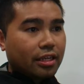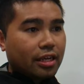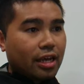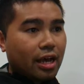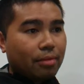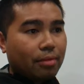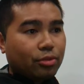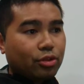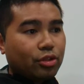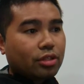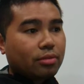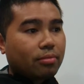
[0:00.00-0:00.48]

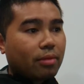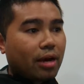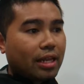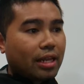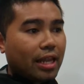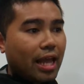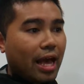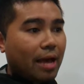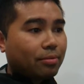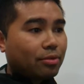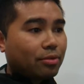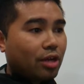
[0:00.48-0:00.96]
I'm using my
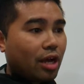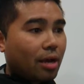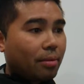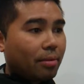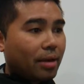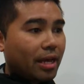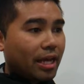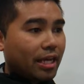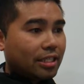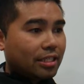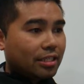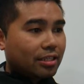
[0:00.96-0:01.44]
laptop
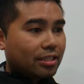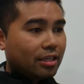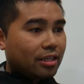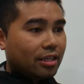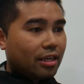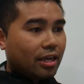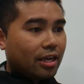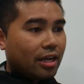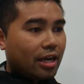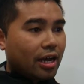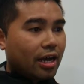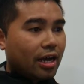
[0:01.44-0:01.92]
as
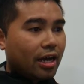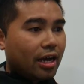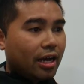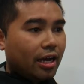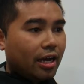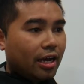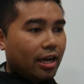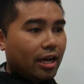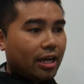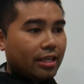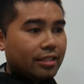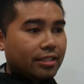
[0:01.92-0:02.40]

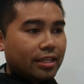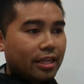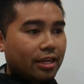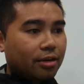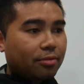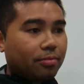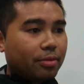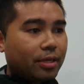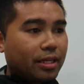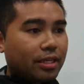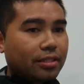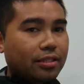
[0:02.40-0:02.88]
a
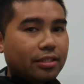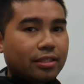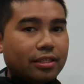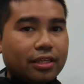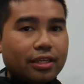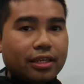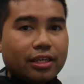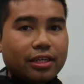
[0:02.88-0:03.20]
centerpiece.